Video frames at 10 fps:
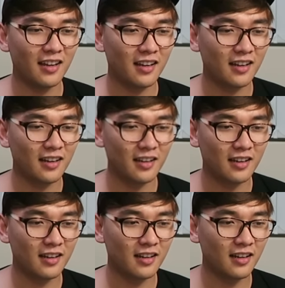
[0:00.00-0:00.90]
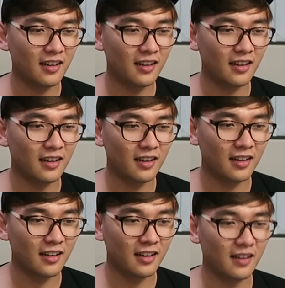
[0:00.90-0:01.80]

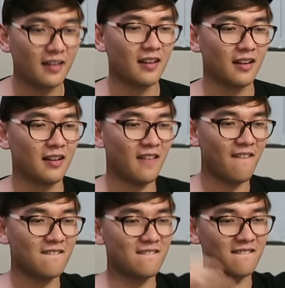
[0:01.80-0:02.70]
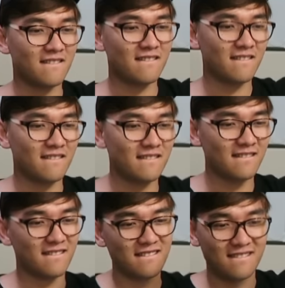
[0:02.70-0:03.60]

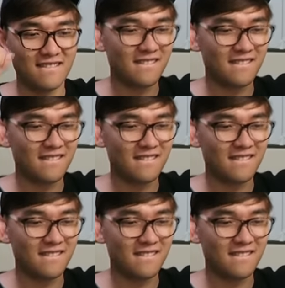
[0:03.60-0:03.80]
Nobody speaks.